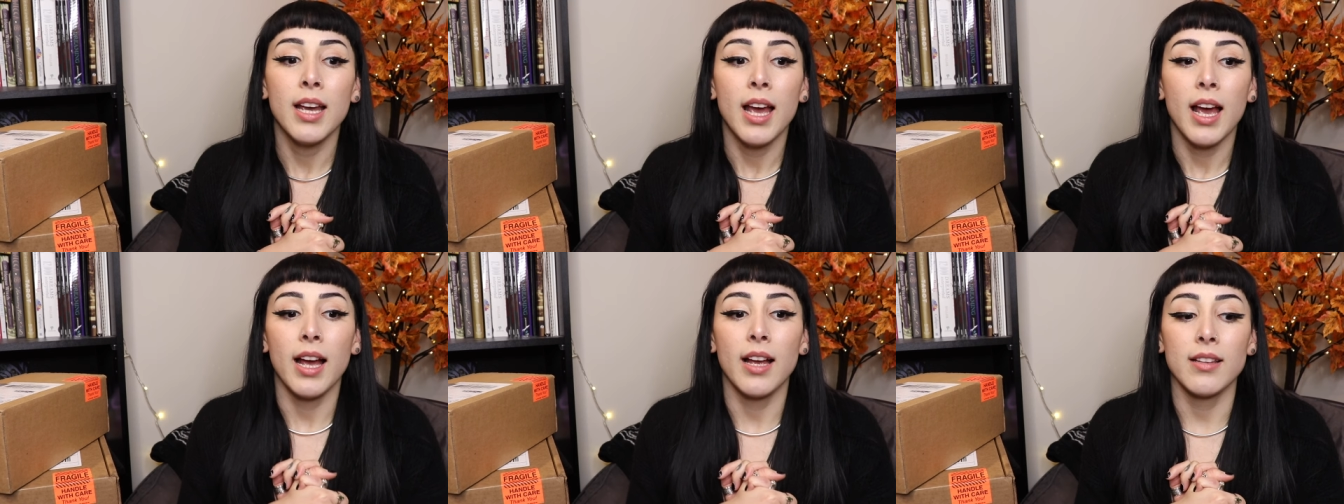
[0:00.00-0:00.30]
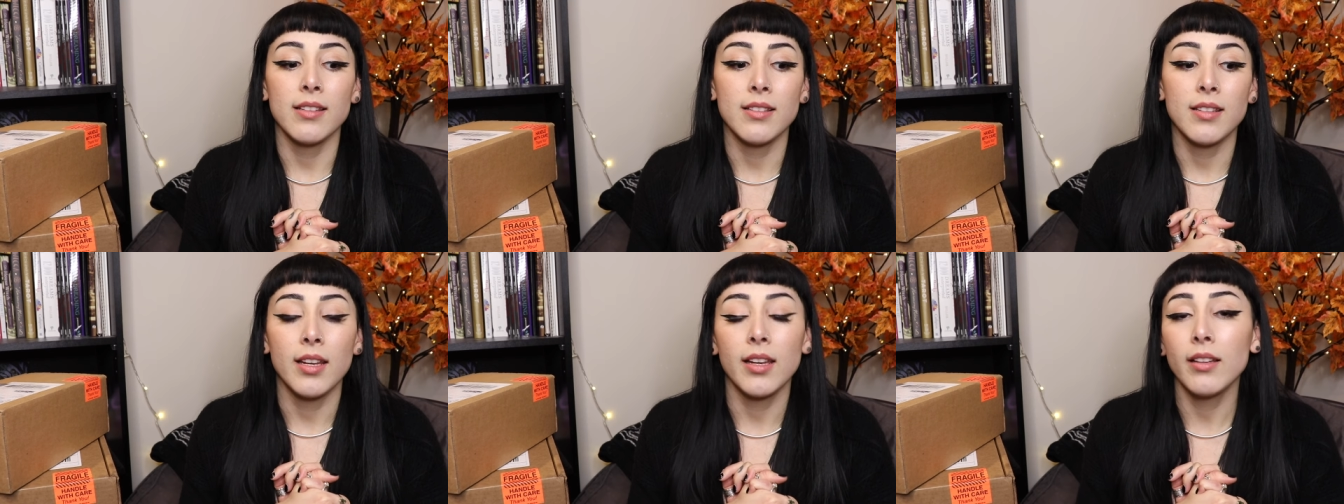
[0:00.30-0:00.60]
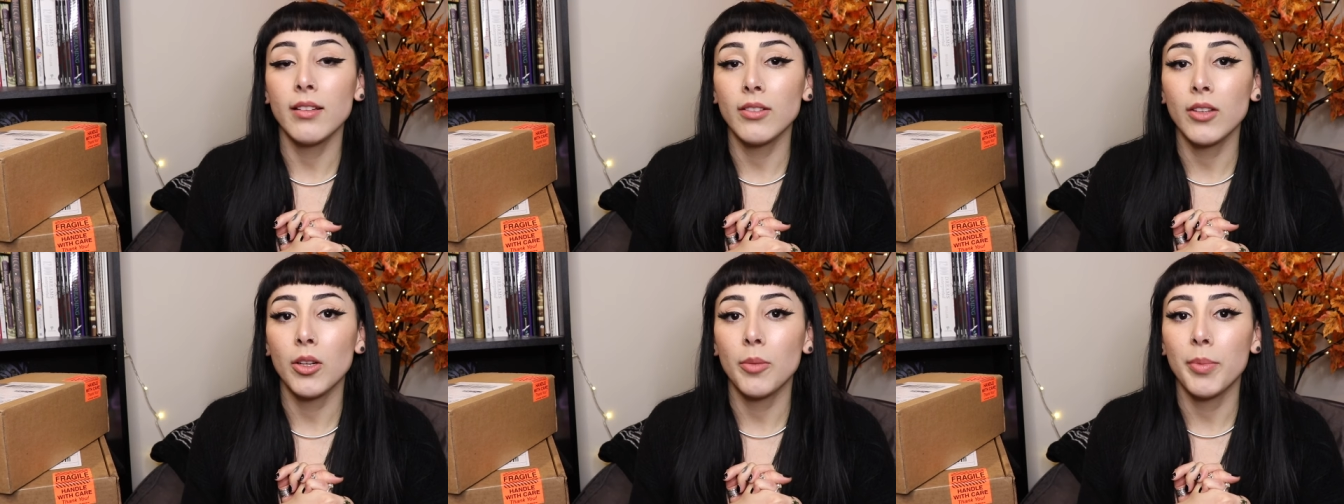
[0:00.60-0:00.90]
has
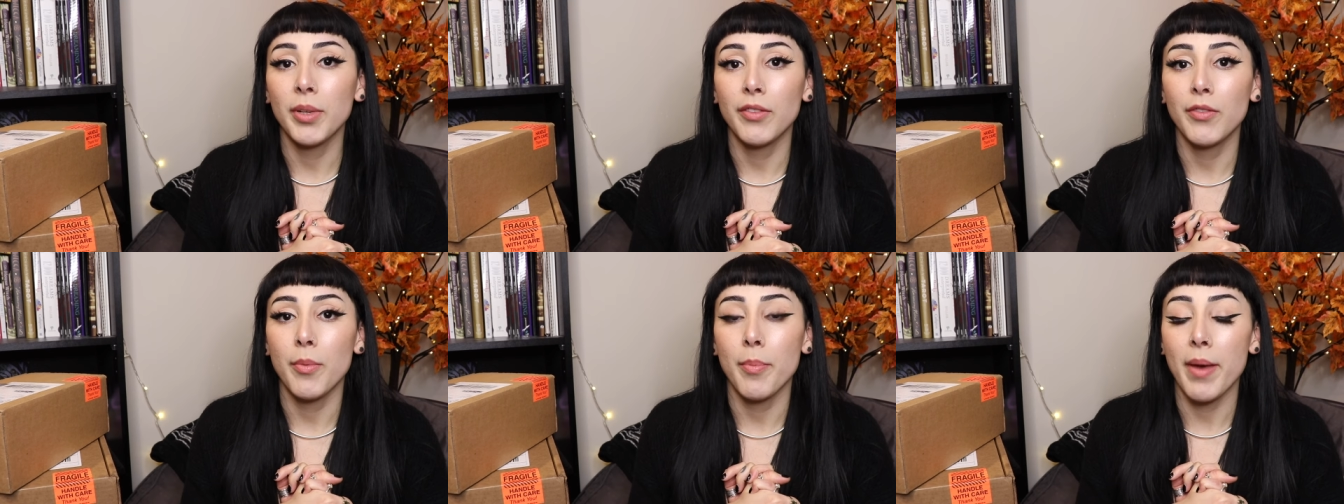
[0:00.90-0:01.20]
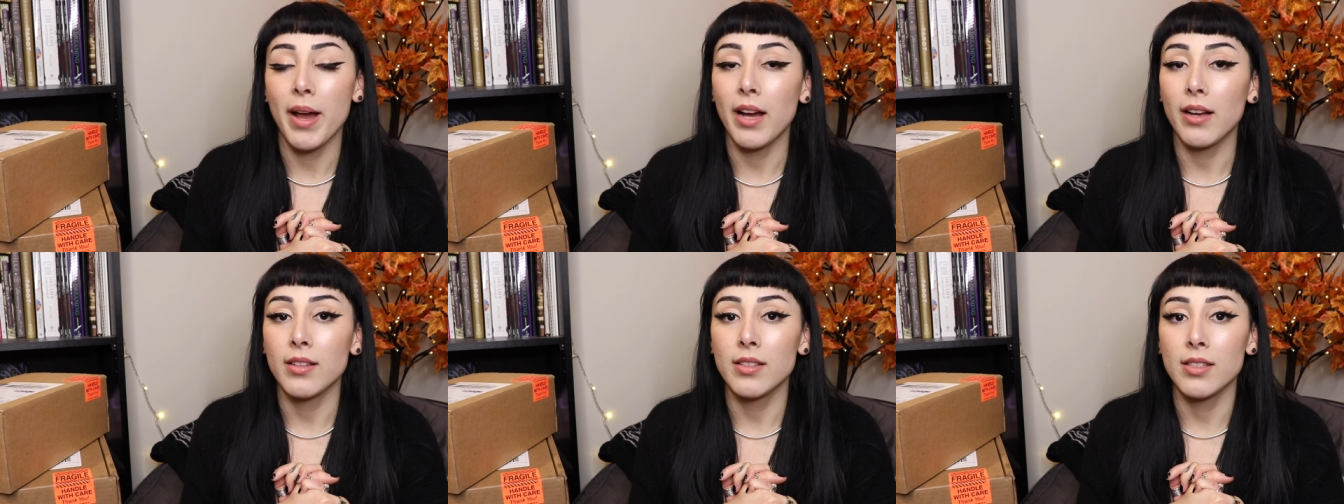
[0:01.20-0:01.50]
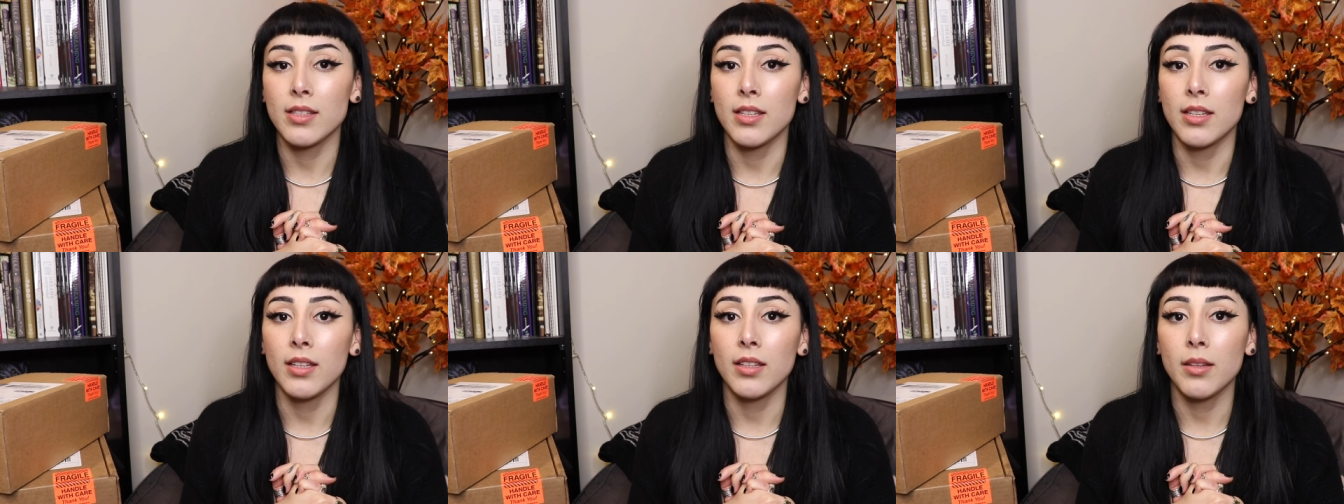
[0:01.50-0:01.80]
taken a little bit of a
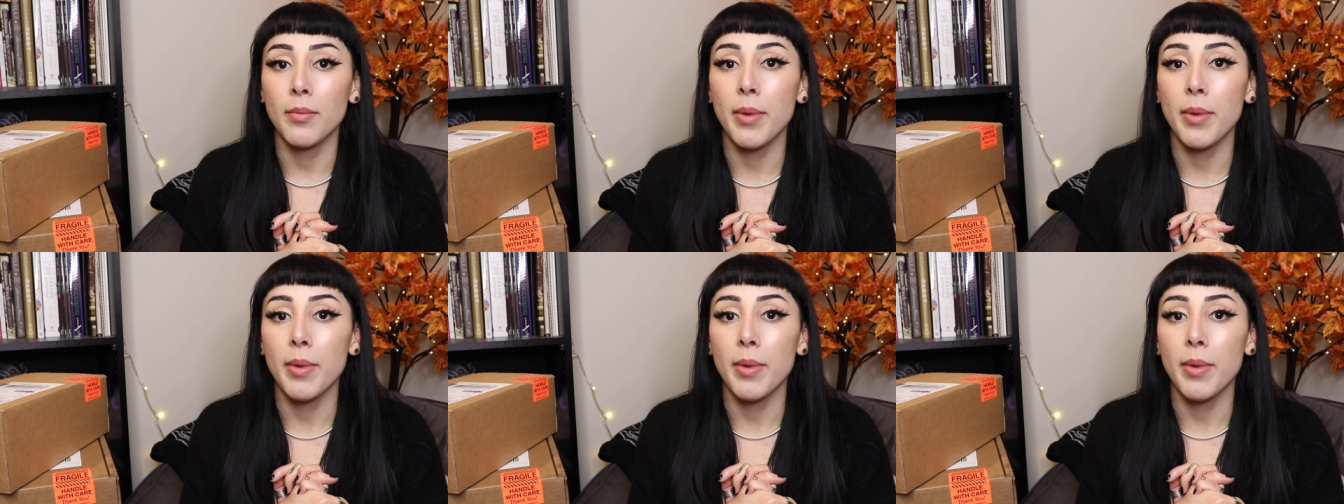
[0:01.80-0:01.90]
backseat